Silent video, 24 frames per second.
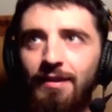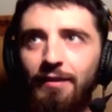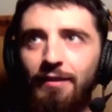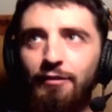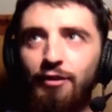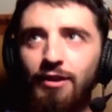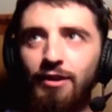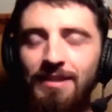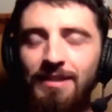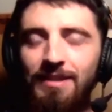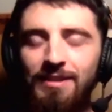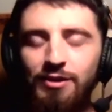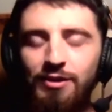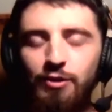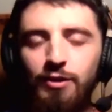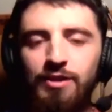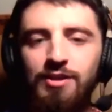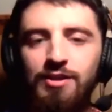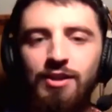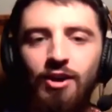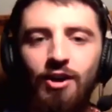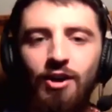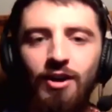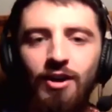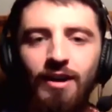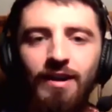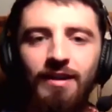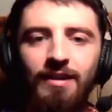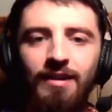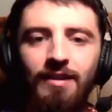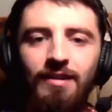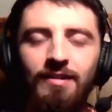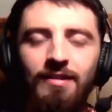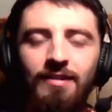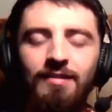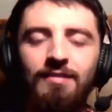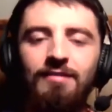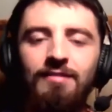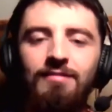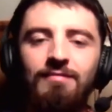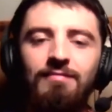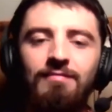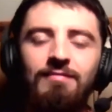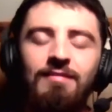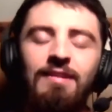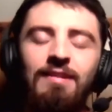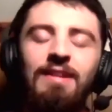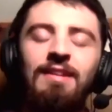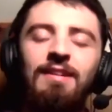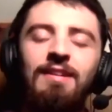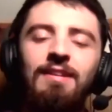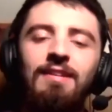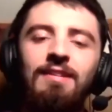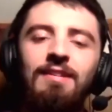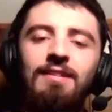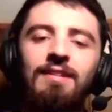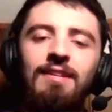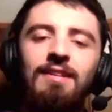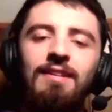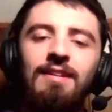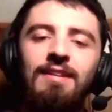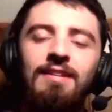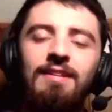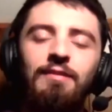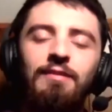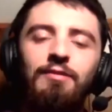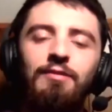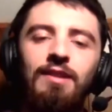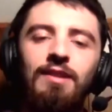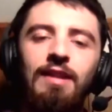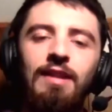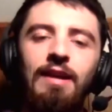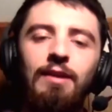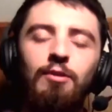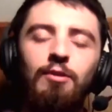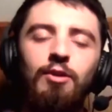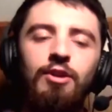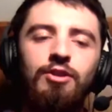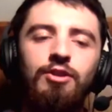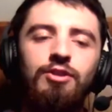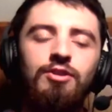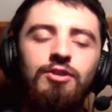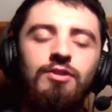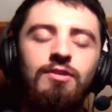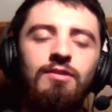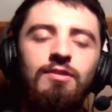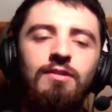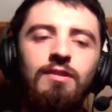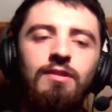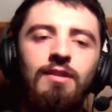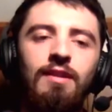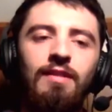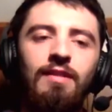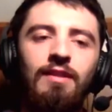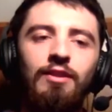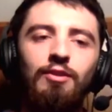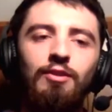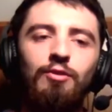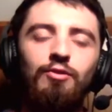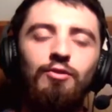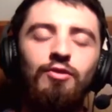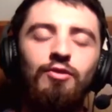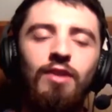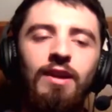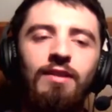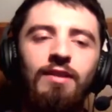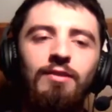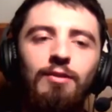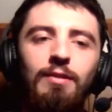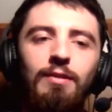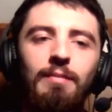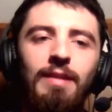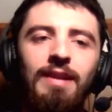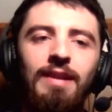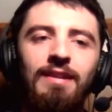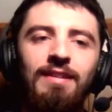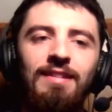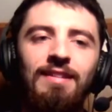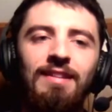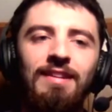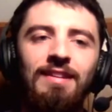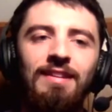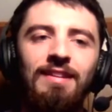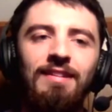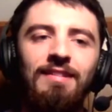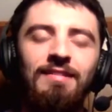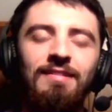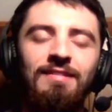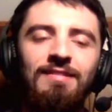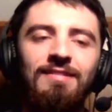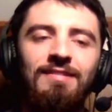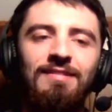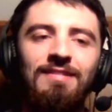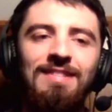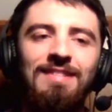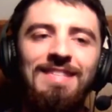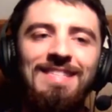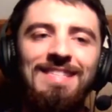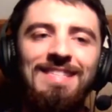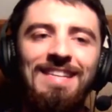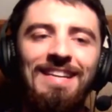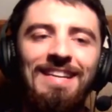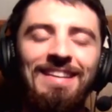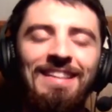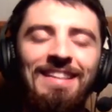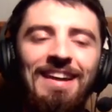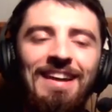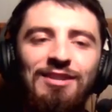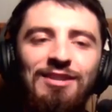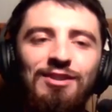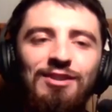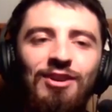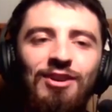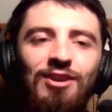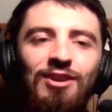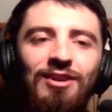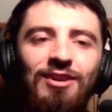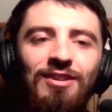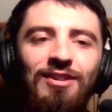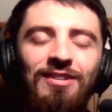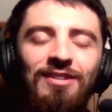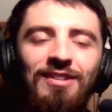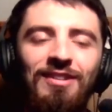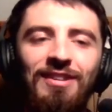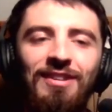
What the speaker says: listen to a song in a different language, and then you try to immediately sing that song,